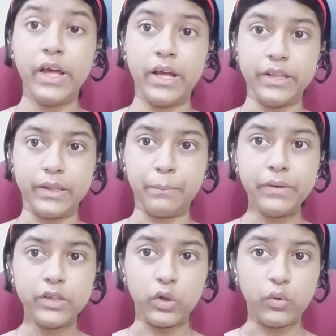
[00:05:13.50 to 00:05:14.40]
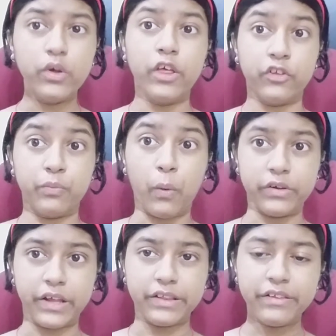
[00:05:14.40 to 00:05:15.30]
Number two,
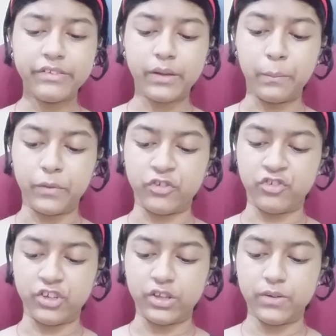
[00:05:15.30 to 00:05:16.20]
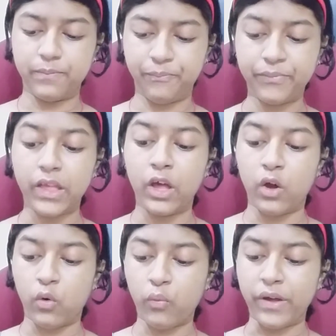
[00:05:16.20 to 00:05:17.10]
spontaneous combustion.
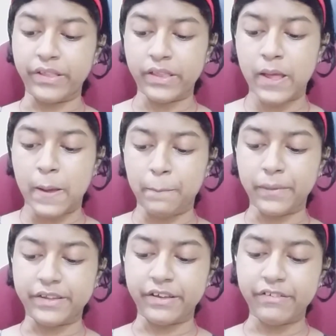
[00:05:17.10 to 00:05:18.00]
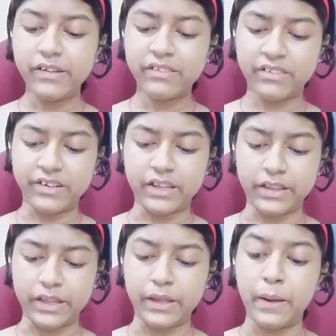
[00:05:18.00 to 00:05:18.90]
When material
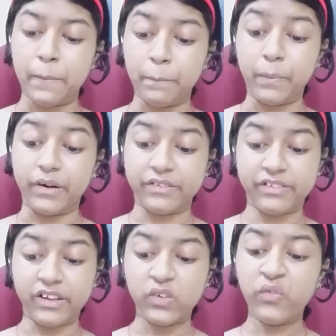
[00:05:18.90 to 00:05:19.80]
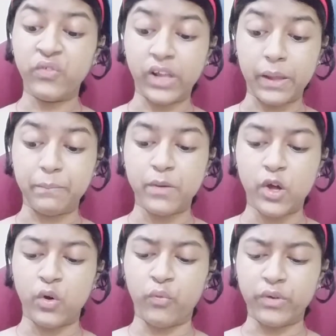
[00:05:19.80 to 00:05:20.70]
suddenly bursts into flame
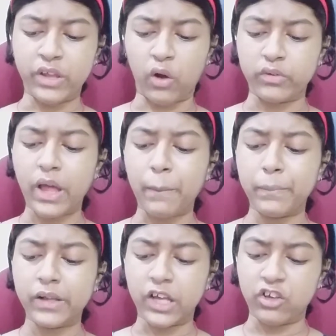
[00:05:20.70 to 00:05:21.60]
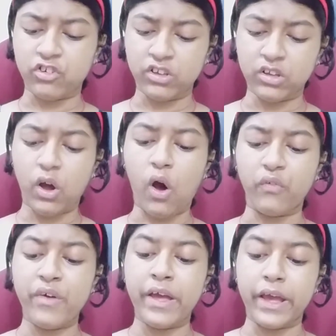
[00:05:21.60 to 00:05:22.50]
without the application of
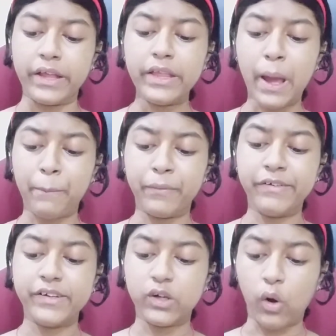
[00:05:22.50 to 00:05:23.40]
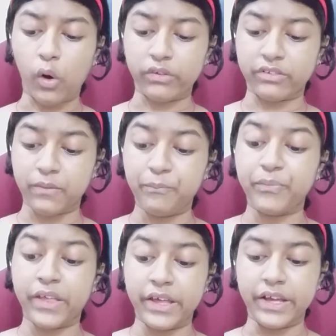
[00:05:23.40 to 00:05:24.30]
any apparent cause,
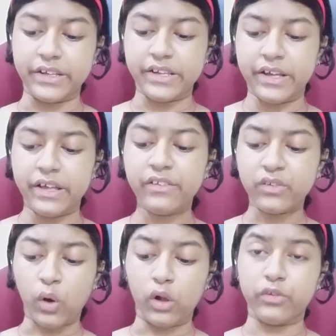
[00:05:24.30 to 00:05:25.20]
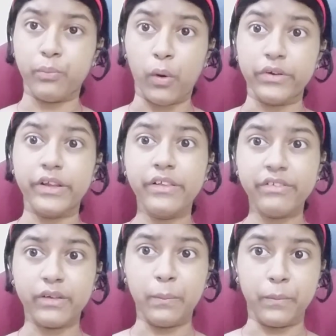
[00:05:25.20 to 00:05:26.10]
it is called spontaneous
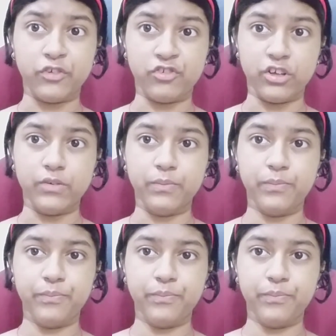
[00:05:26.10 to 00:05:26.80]
combustion.